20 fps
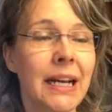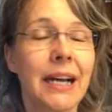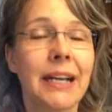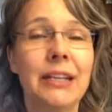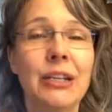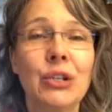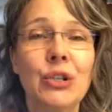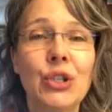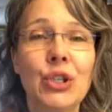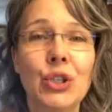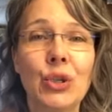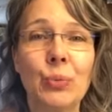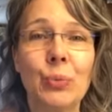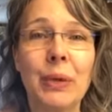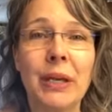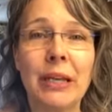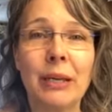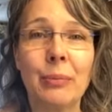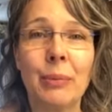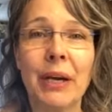I used to
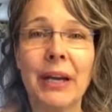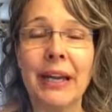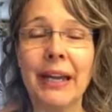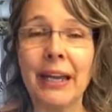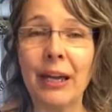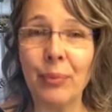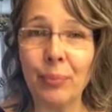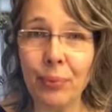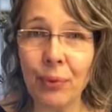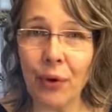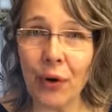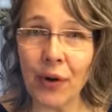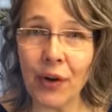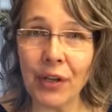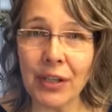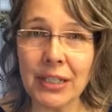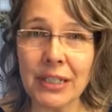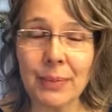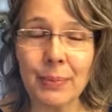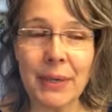make my hair
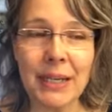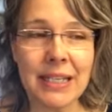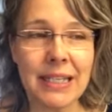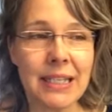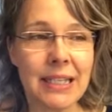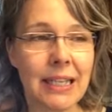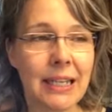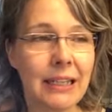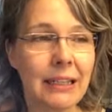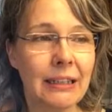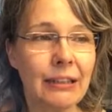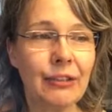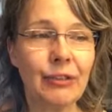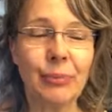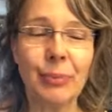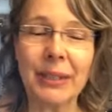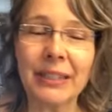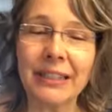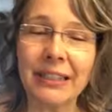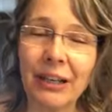products myself,
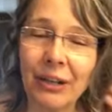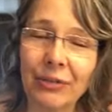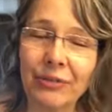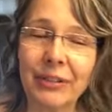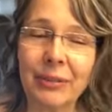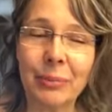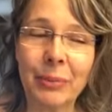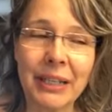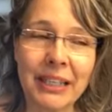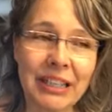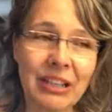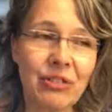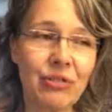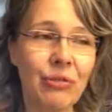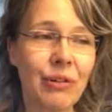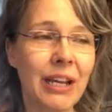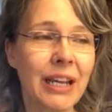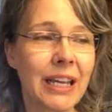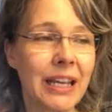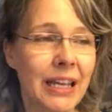but now with my
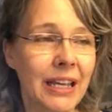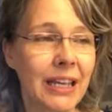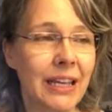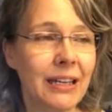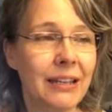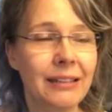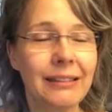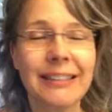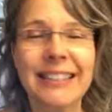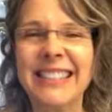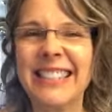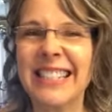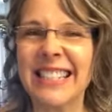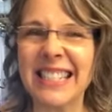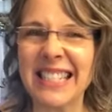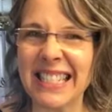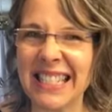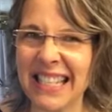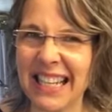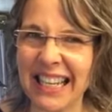gray hair, it
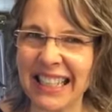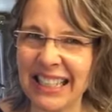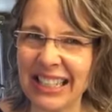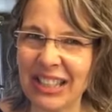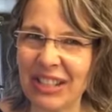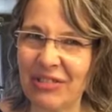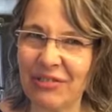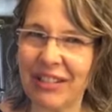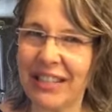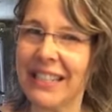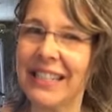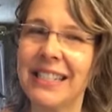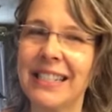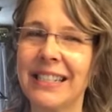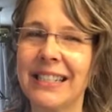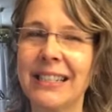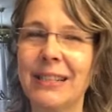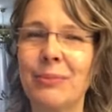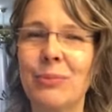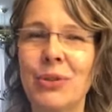doesn't cut it quite
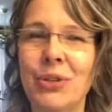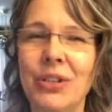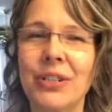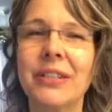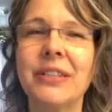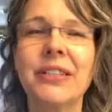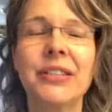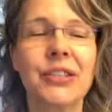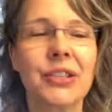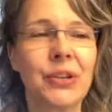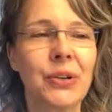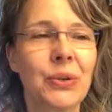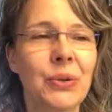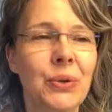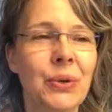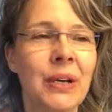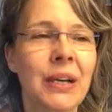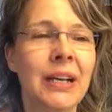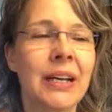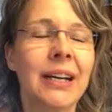anymore.
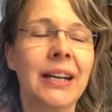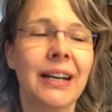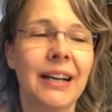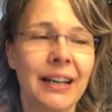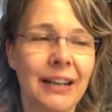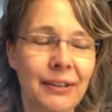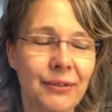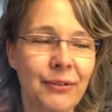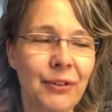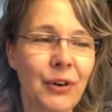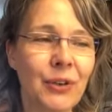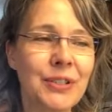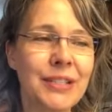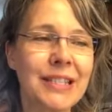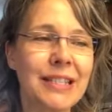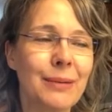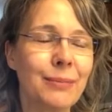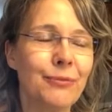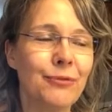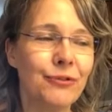So I found
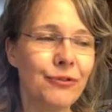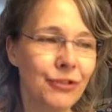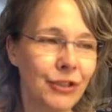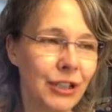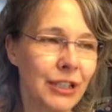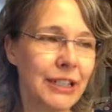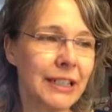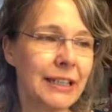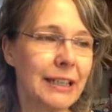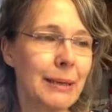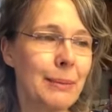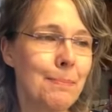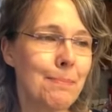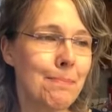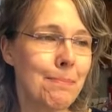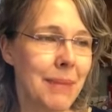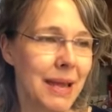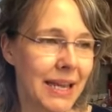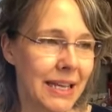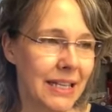some really
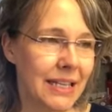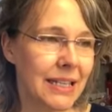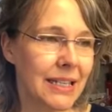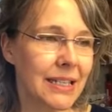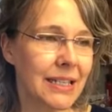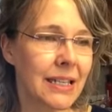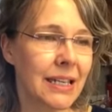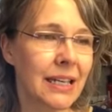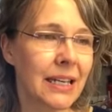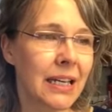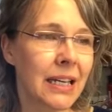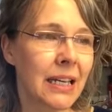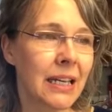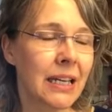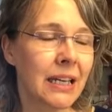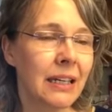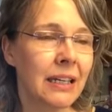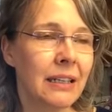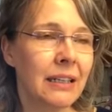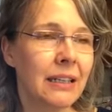amazing
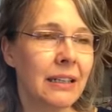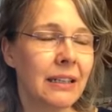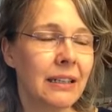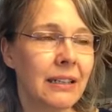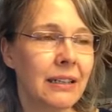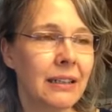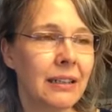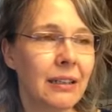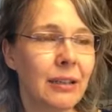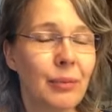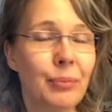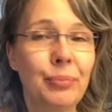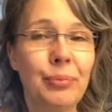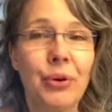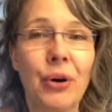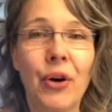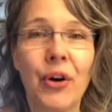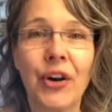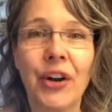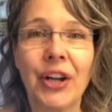
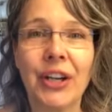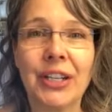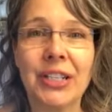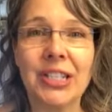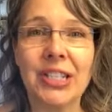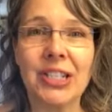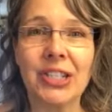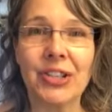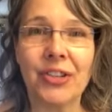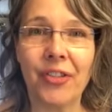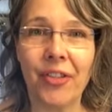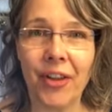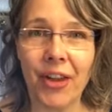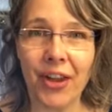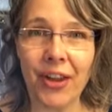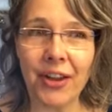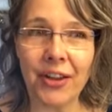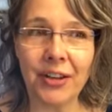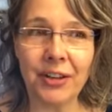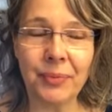products
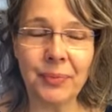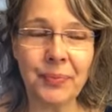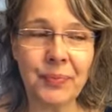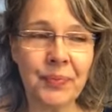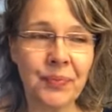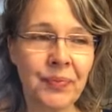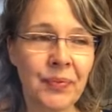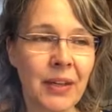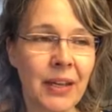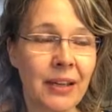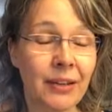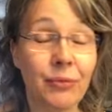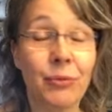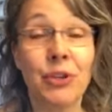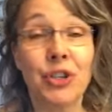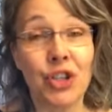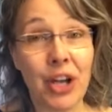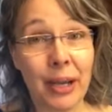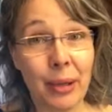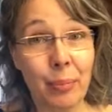there,
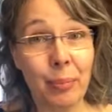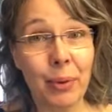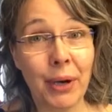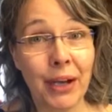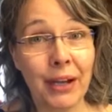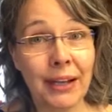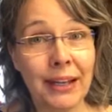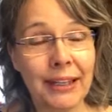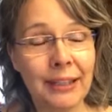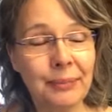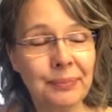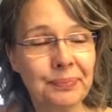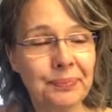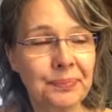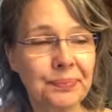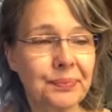which I buy.